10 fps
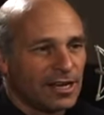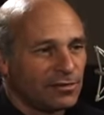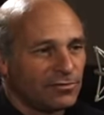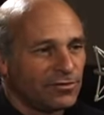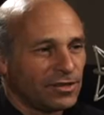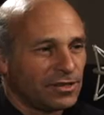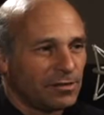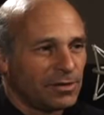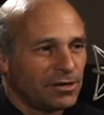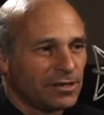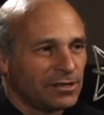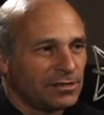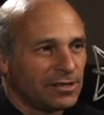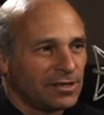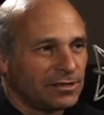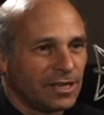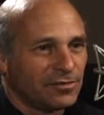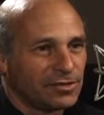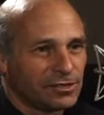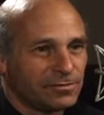out of uh, American uh,
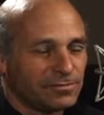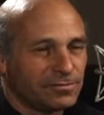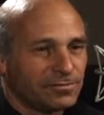television.